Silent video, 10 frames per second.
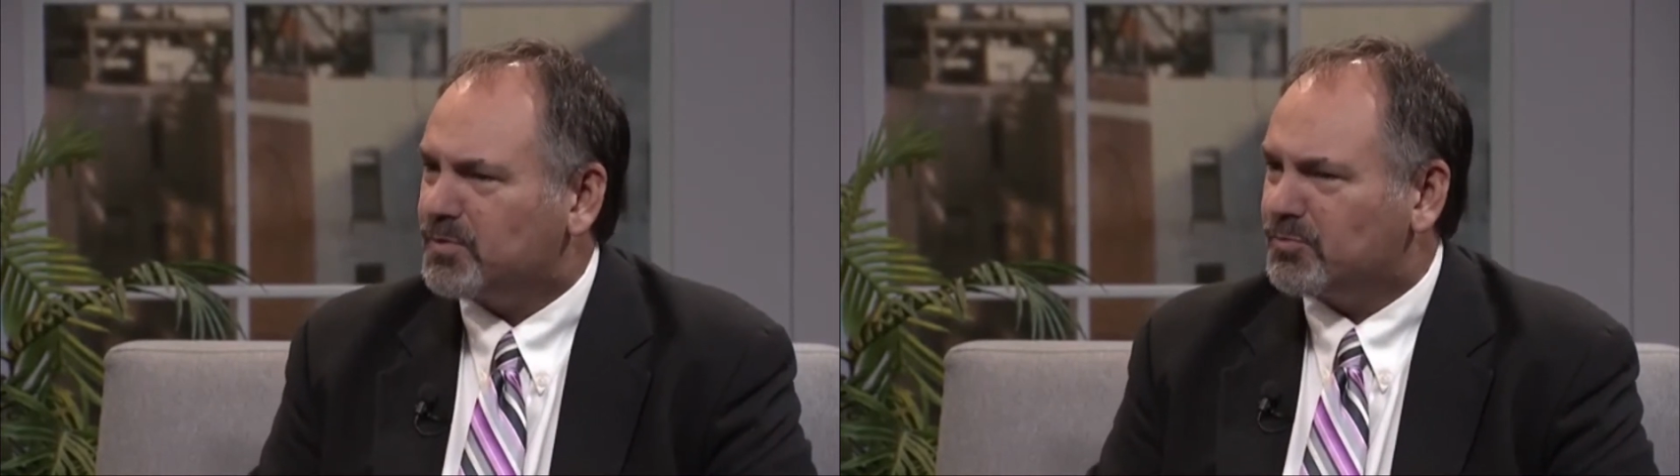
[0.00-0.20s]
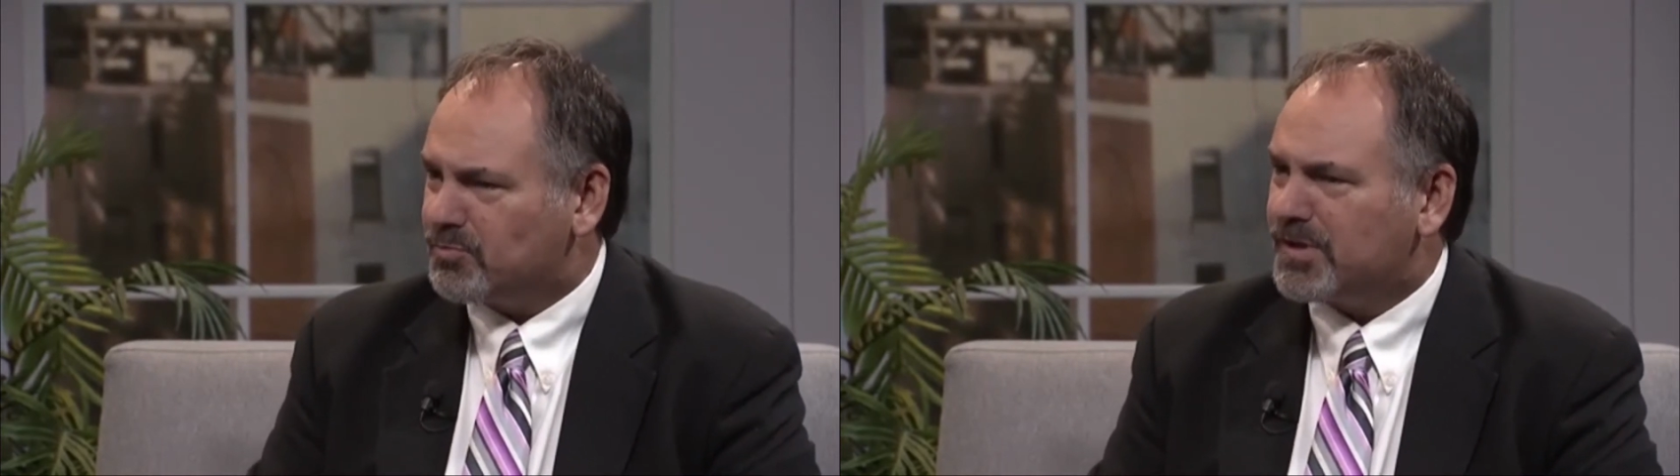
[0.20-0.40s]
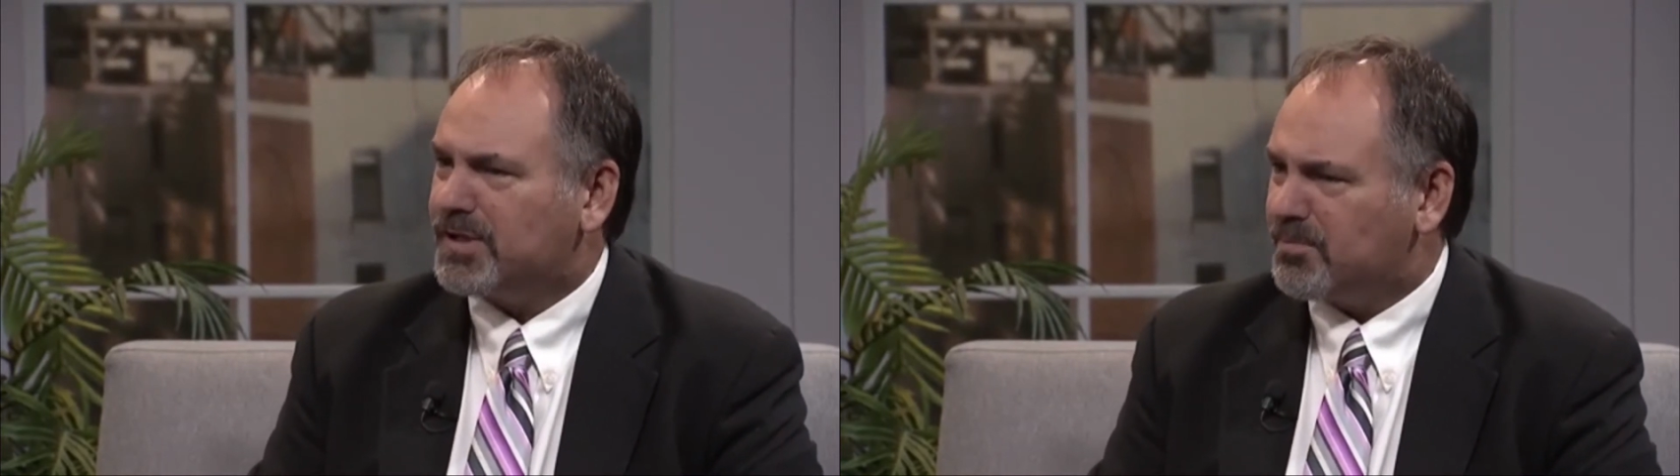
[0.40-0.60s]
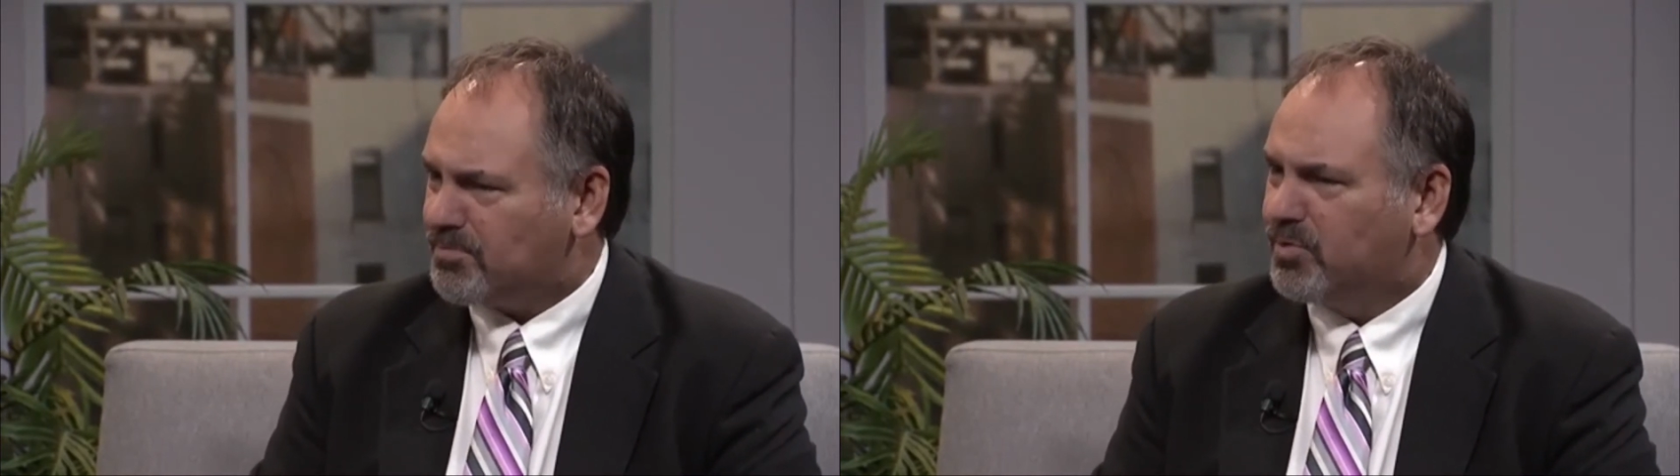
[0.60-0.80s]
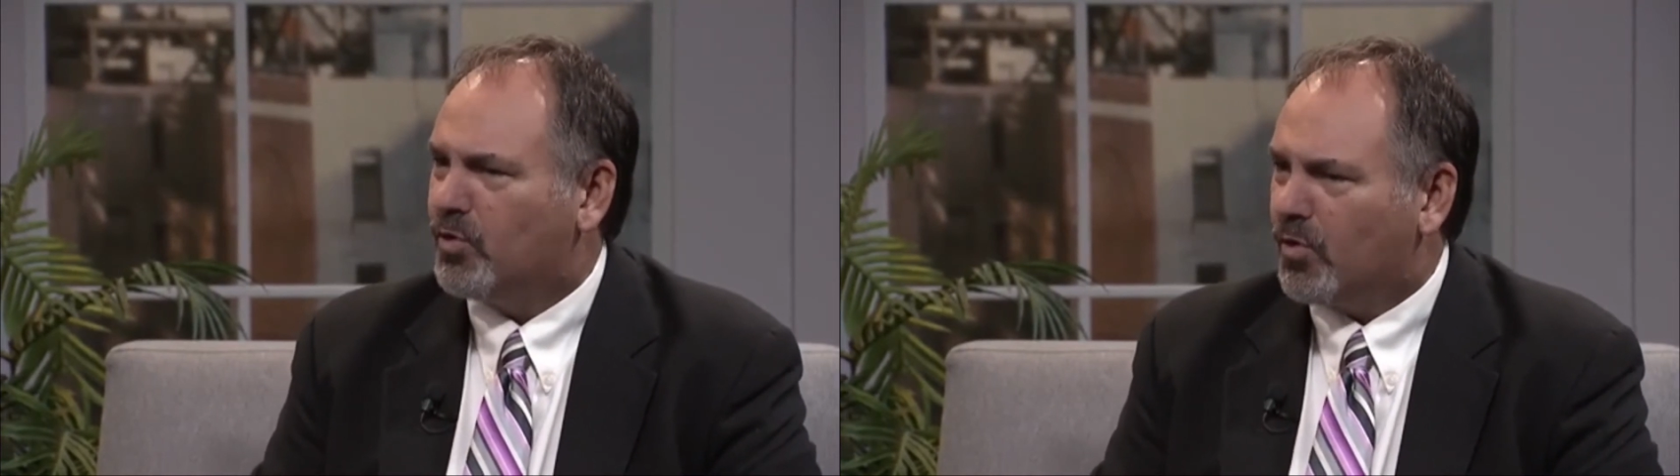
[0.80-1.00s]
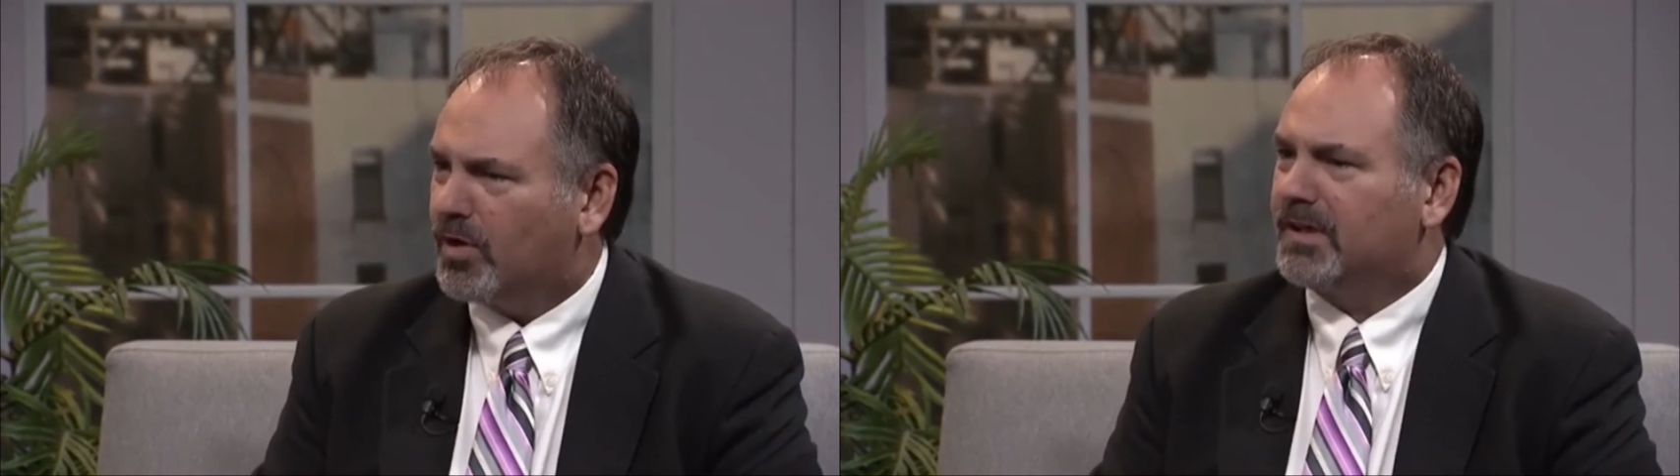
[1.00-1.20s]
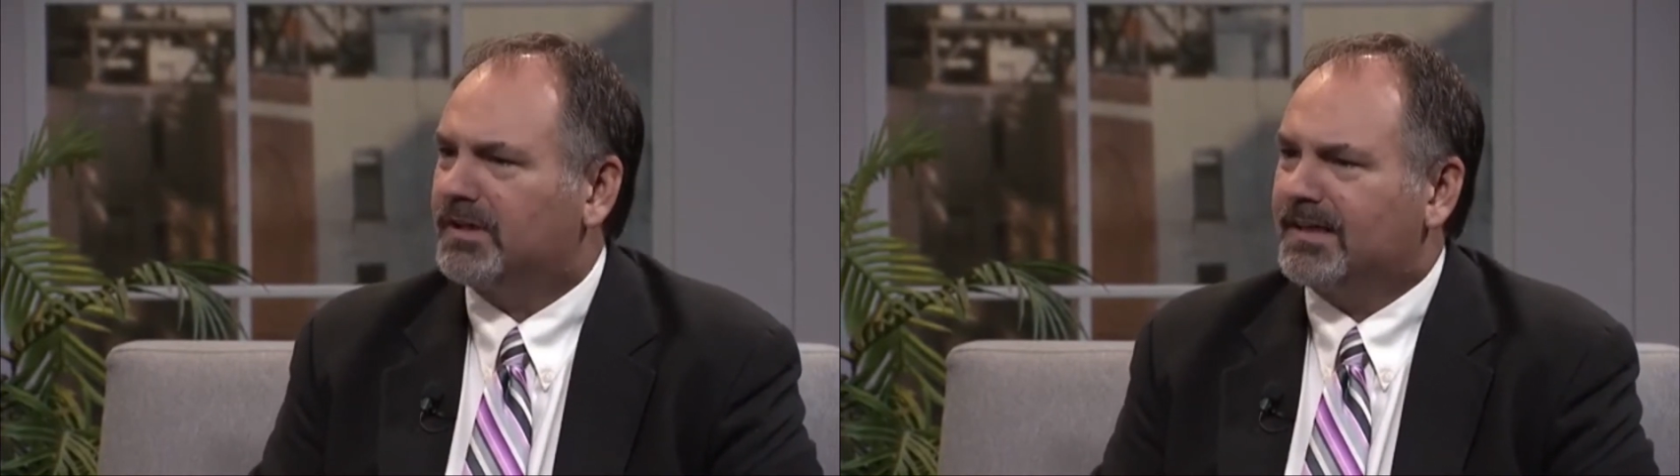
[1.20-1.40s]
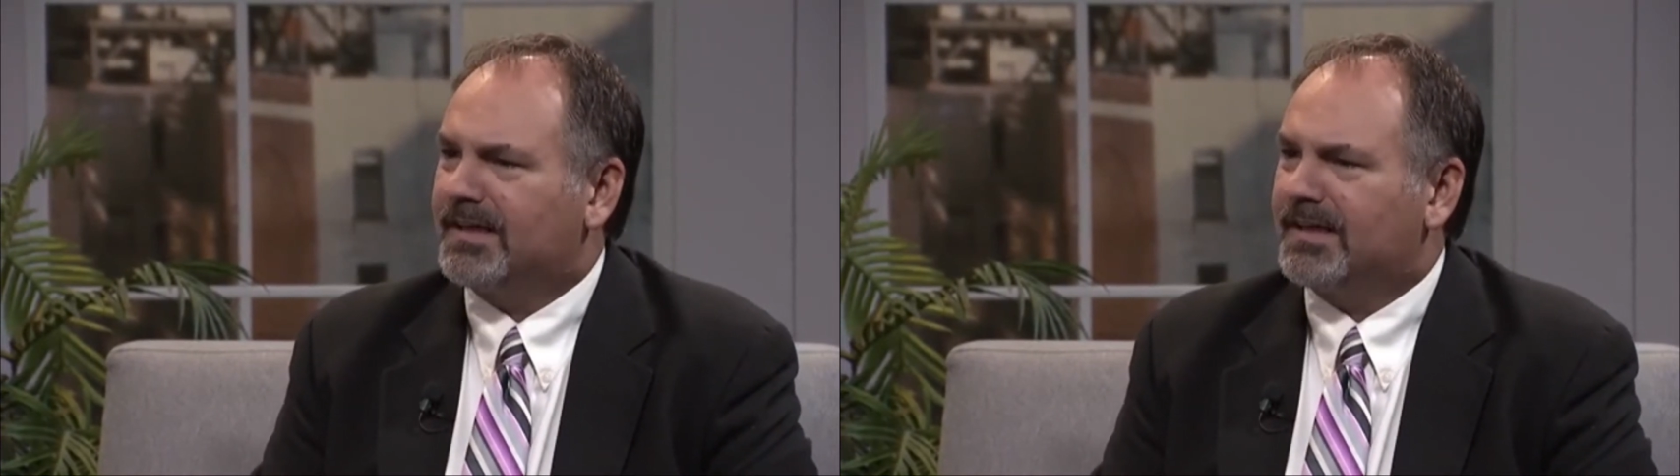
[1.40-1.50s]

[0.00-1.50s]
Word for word: were really poor.